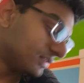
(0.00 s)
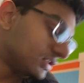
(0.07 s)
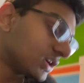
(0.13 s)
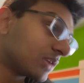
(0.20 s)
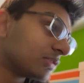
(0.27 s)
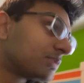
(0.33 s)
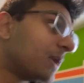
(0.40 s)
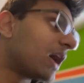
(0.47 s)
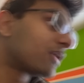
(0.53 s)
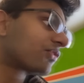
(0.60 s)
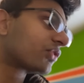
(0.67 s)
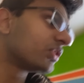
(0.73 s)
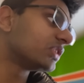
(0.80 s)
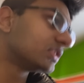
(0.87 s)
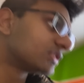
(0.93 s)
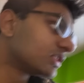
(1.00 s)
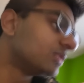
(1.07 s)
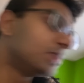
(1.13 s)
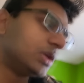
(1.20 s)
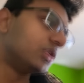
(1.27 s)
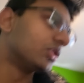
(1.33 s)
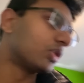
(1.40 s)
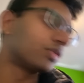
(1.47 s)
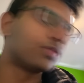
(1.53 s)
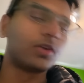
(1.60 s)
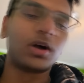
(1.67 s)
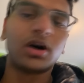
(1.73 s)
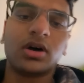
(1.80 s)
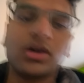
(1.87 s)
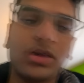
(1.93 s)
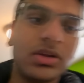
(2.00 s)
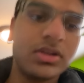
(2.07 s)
If she comes back for it, this is gonna be your fault.